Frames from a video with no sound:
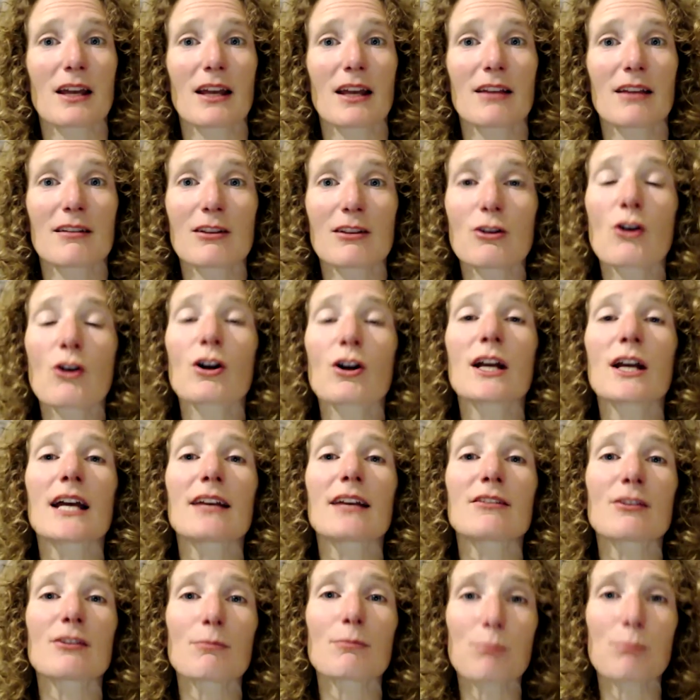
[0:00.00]
As long
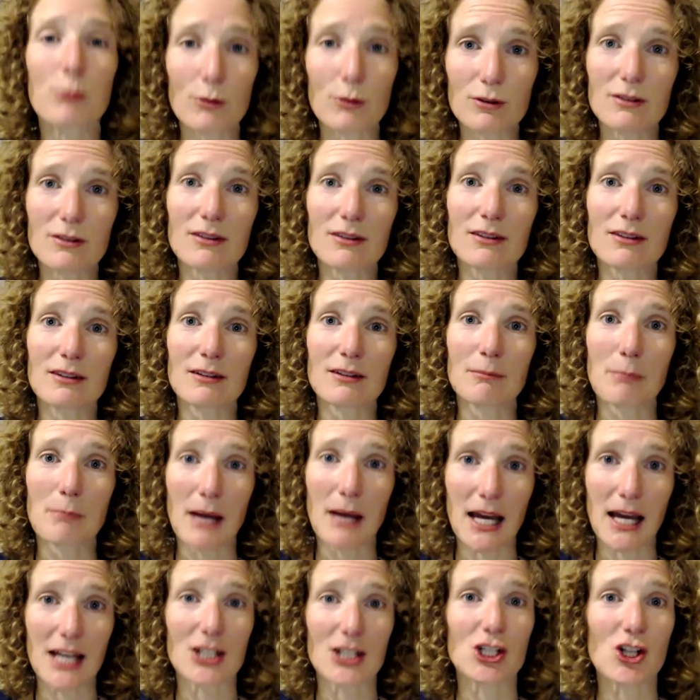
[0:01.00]
as you put the
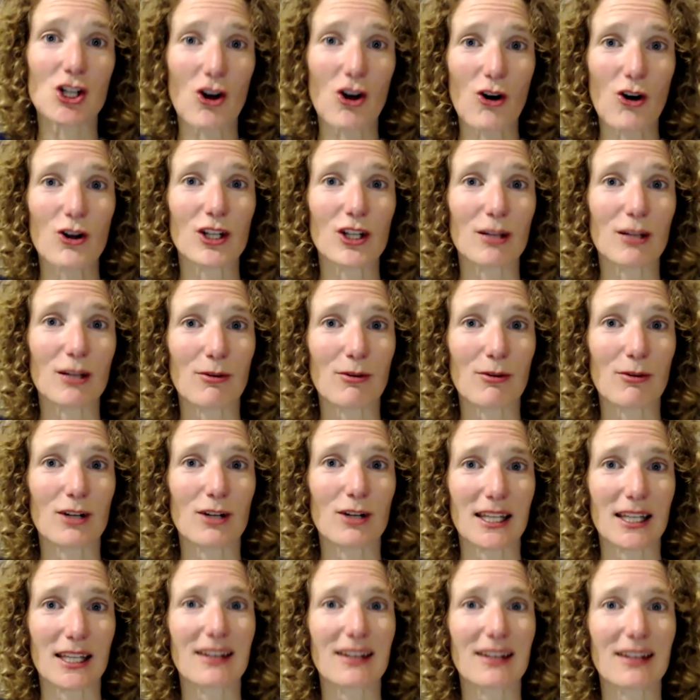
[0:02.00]
patch on your
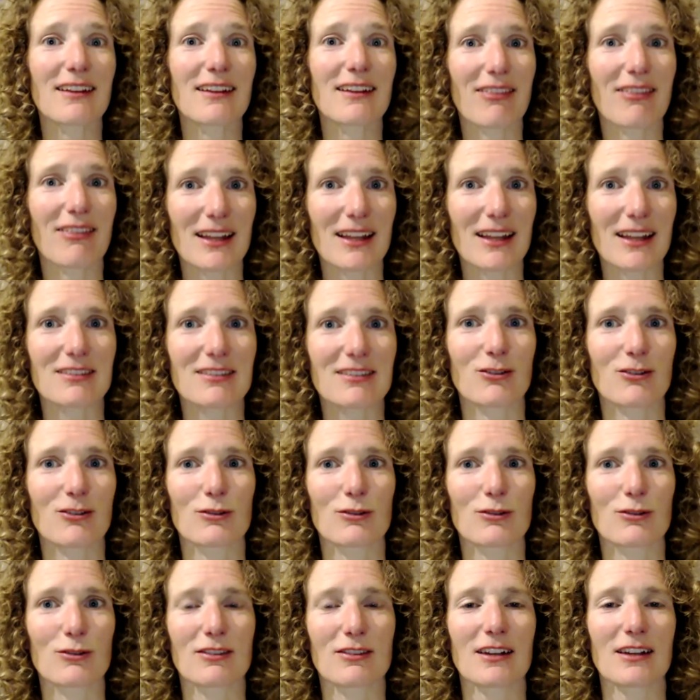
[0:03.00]
body, that's a
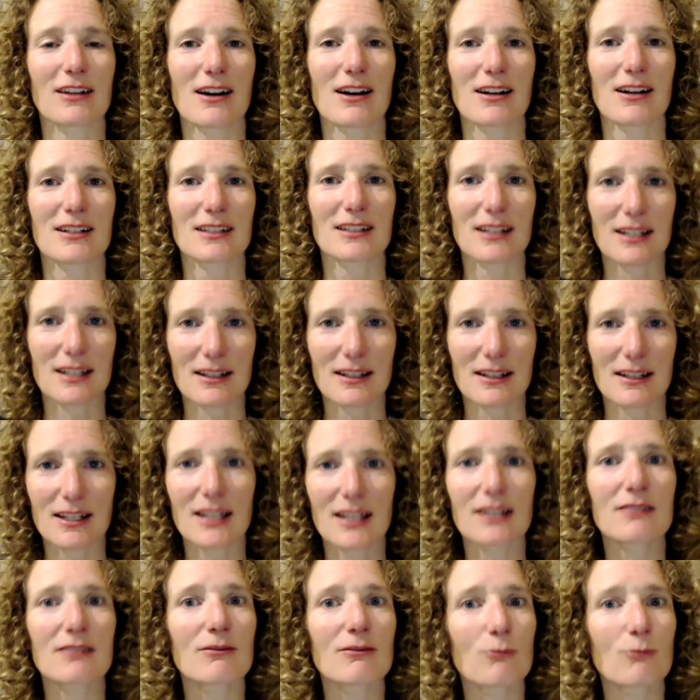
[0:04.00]
good start. And
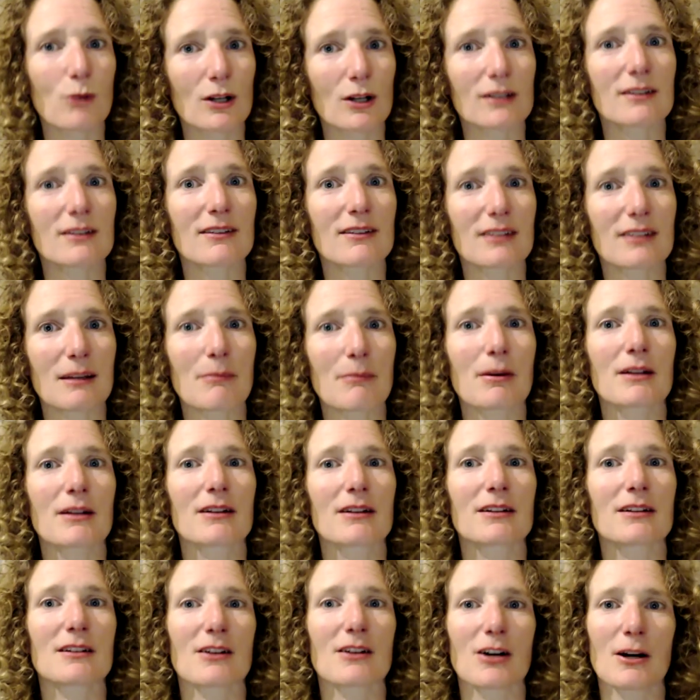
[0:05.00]
then one step at
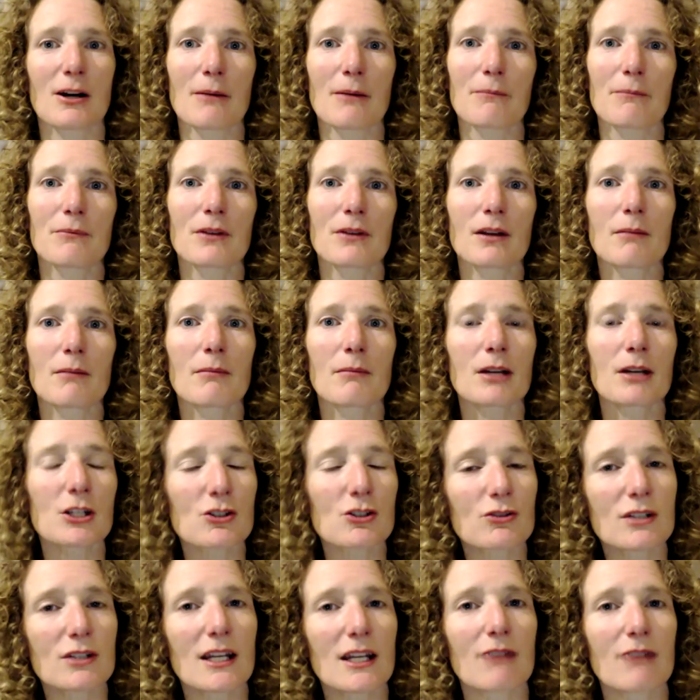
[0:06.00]
a time. Make
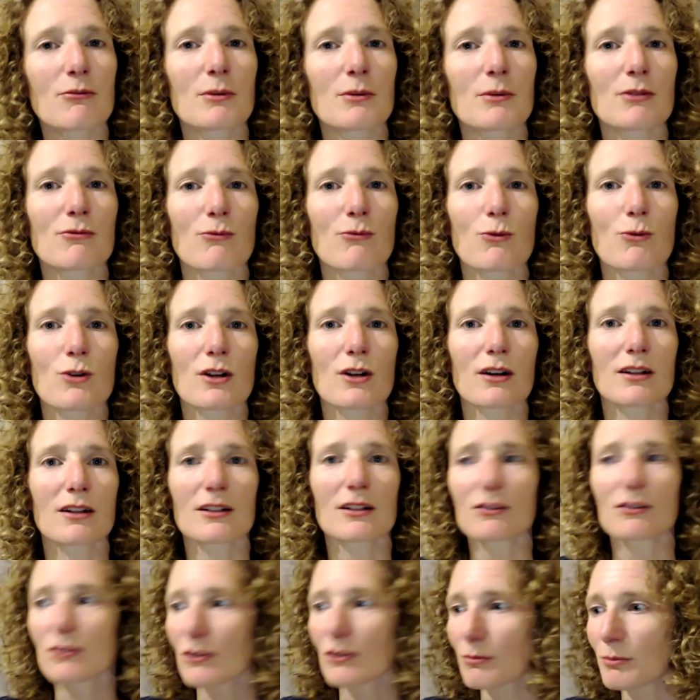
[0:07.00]
sure you have a bit of water. And
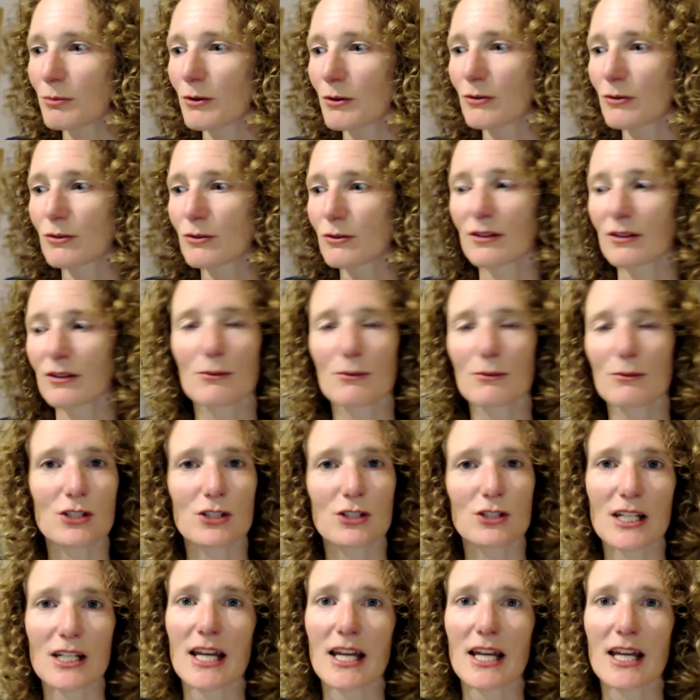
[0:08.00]
I just spoke to someone
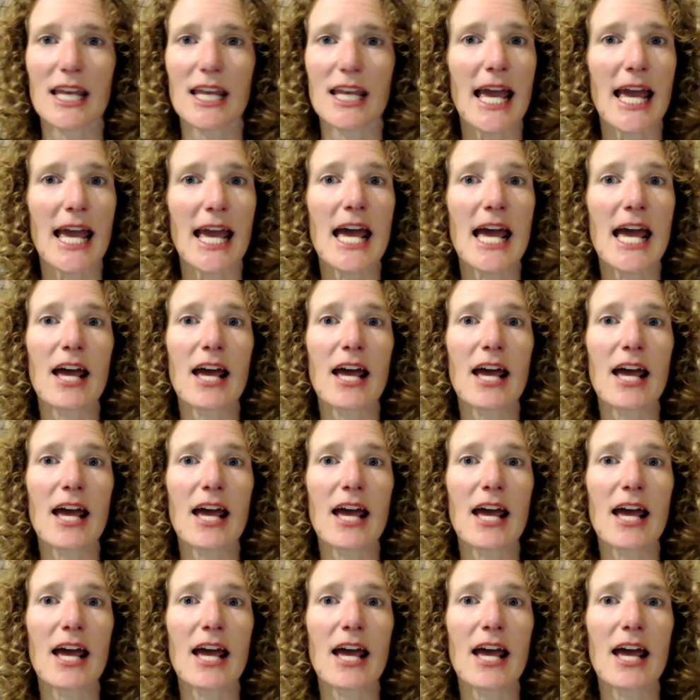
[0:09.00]
today.